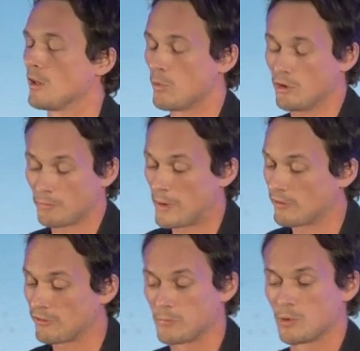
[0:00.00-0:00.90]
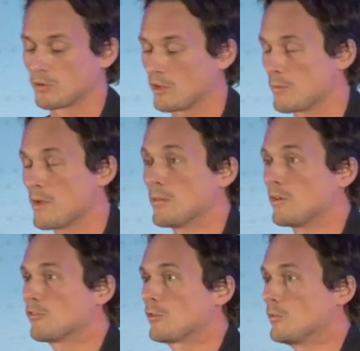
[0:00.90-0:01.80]
we just made a simple
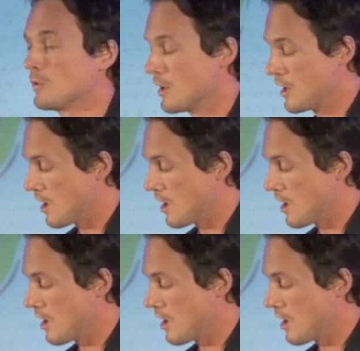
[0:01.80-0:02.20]
commitment to